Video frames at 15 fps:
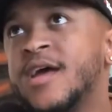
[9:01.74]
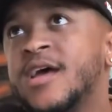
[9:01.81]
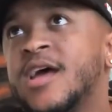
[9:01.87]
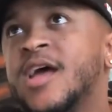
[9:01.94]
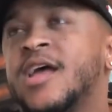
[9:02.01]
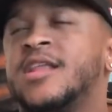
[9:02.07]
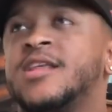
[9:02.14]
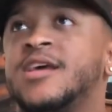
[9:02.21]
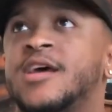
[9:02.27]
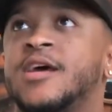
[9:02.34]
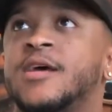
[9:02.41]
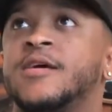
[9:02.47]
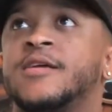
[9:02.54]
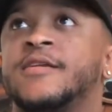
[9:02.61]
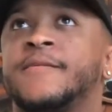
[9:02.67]
And
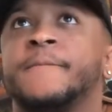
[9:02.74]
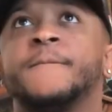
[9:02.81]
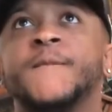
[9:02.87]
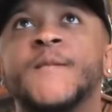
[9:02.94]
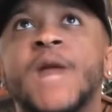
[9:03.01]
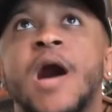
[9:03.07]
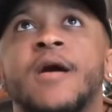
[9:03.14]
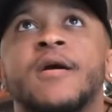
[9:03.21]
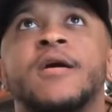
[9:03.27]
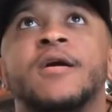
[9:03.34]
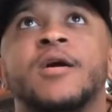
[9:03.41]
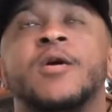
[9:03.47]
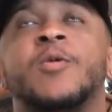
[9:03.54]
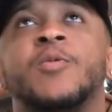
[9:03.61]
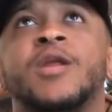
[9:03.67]
then
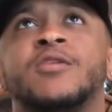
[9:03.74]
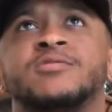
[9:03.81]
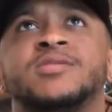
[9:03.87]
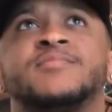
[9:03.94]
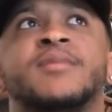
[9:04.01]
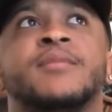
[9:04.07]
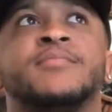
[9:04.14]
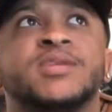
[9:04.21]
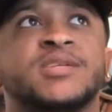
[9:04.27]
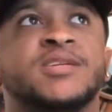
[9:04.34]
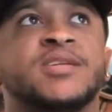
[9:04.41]
what else am I missing